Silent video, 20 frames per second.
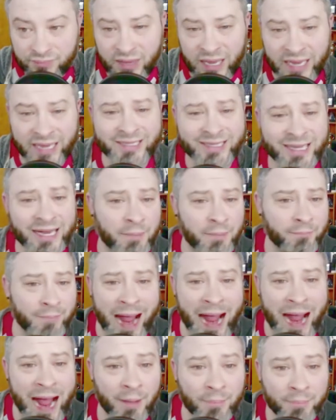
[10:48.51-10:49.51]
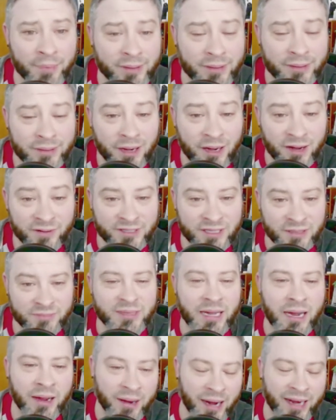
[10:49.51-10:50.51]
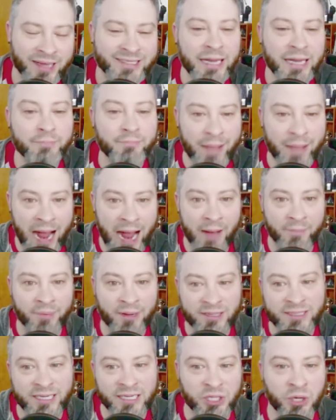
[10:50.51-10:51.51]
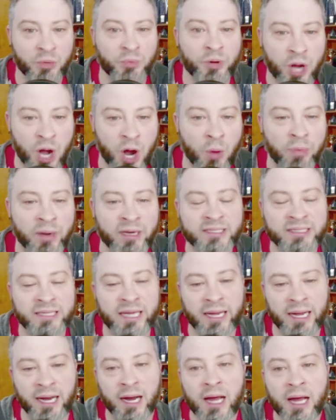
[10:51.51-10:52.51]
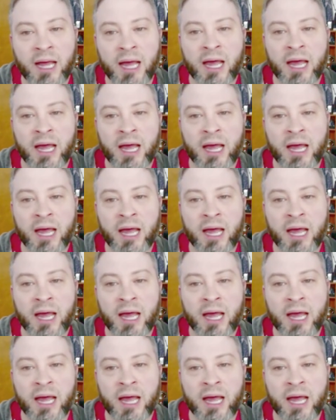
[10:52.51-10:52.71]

it's like a map of some, I say map because I don't know, but it's a